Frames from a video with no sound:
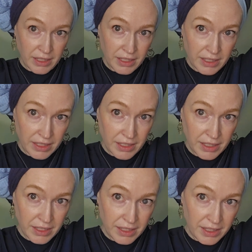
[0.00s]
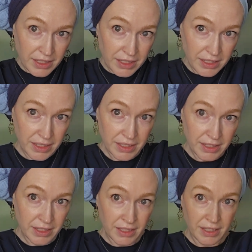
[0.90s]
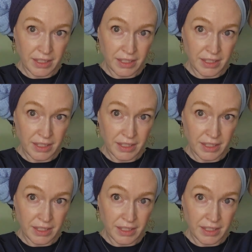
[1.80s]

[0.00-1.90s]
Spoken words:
(silence)